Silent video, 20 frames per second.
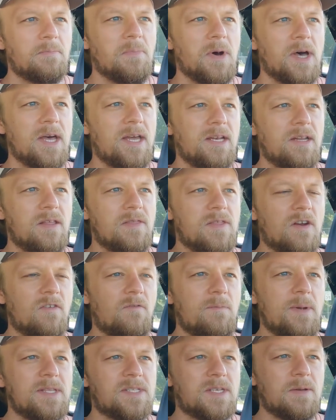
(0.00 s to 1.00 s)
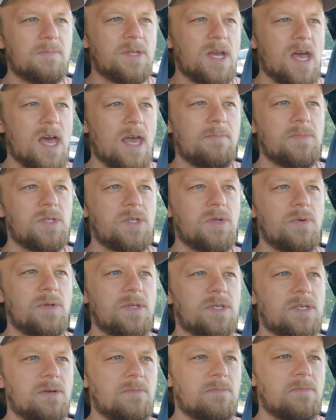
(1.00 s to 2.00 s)
but there have been some times
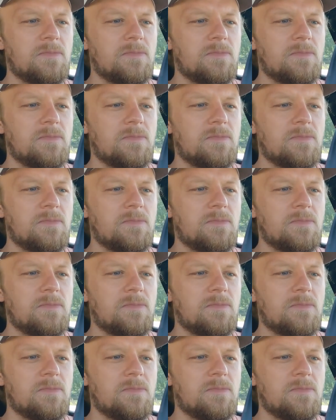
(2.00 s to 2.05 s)
doing